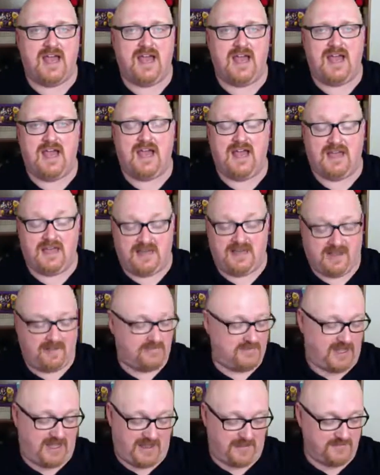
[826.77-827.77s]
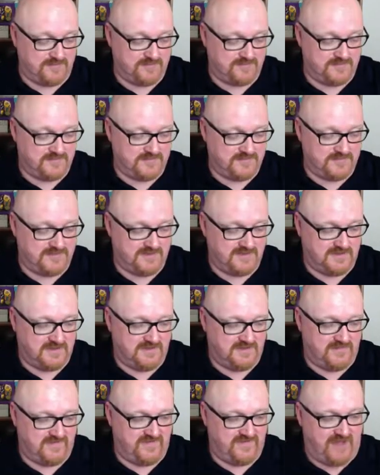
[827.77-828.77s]
And I'm
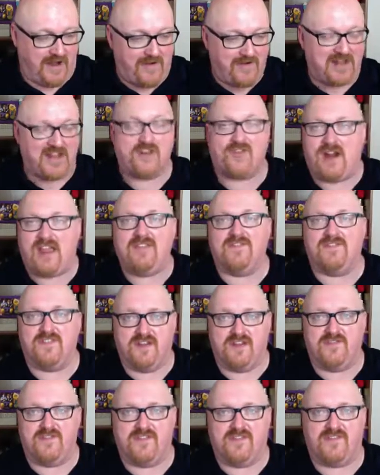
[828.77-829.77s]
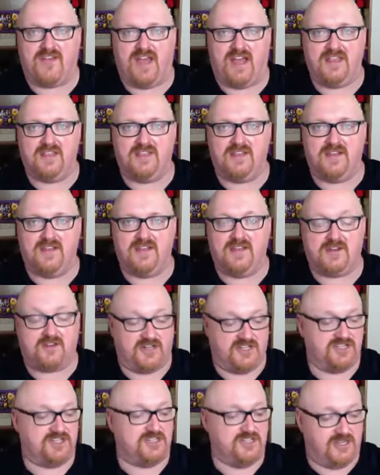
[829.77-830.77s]
very grateful of the fact that
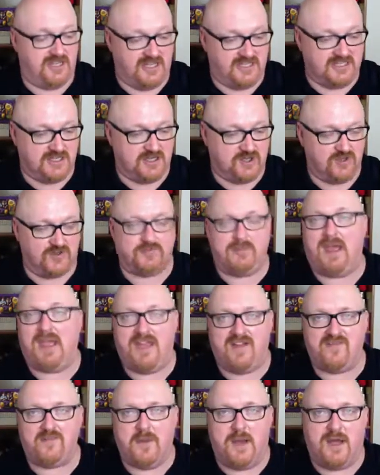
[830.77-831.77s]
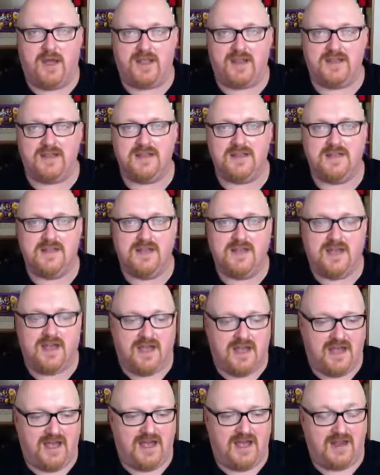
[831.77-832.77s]
Christian is a good mate of mine.
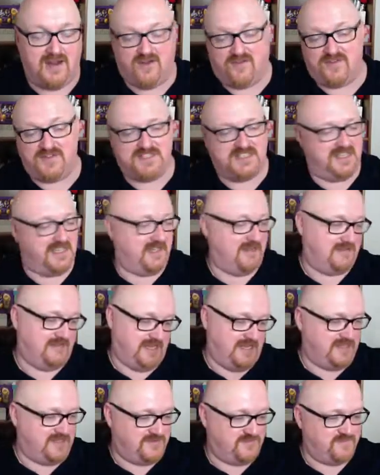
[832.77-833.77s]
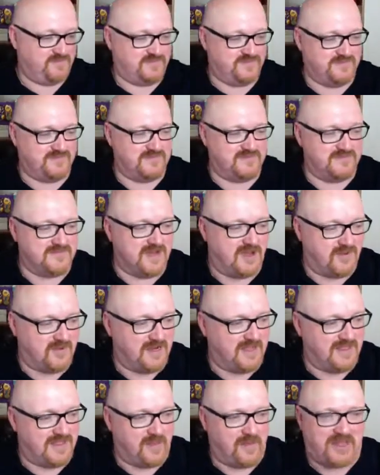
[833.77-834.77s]
And obviously he's
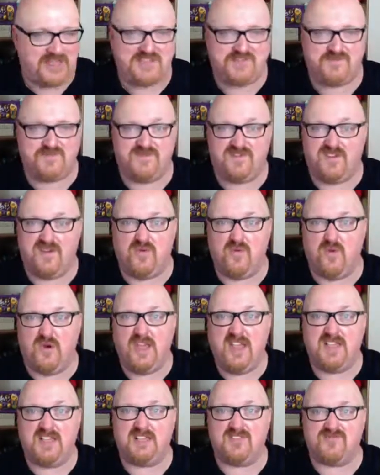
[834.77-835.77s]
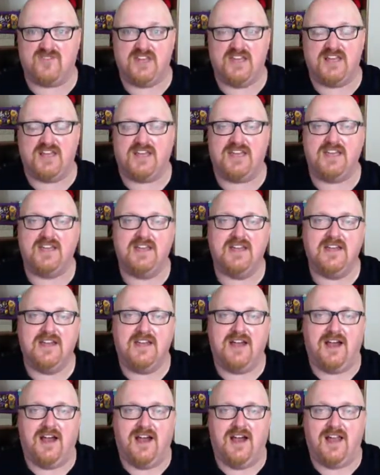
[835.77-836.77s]
only in the past few weeks really
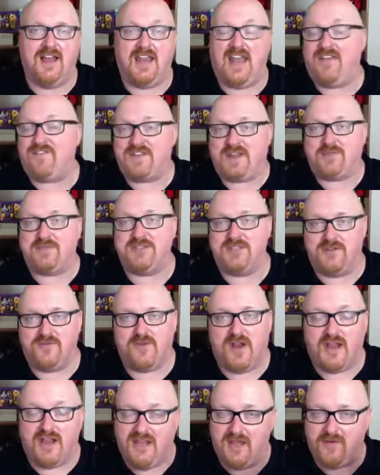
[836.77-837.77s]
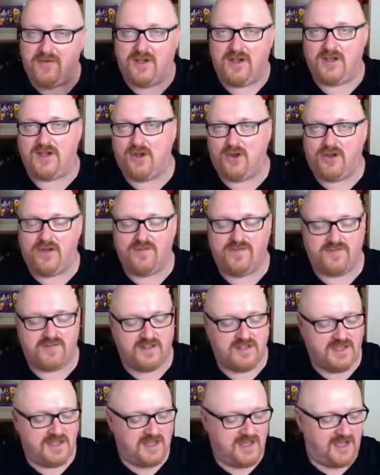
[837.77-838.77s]
left Absolute Radio and gone off
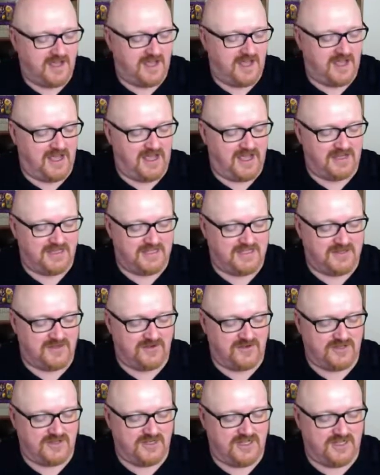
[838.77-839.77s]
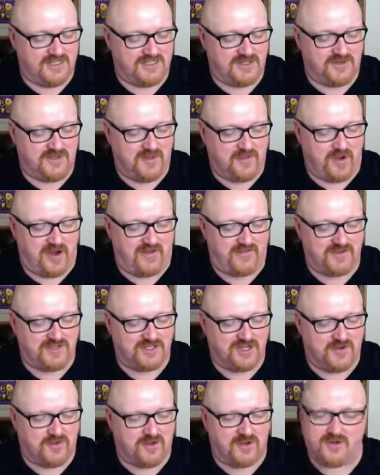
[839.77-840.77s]
and he's doing the breakfast
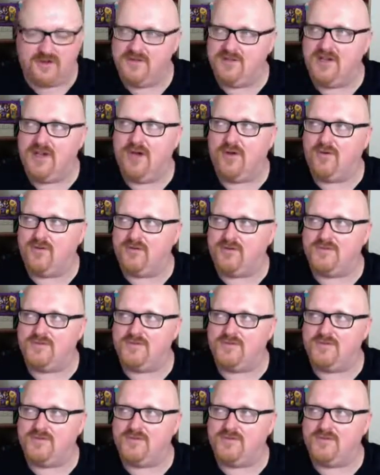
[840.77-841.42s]
show on Gold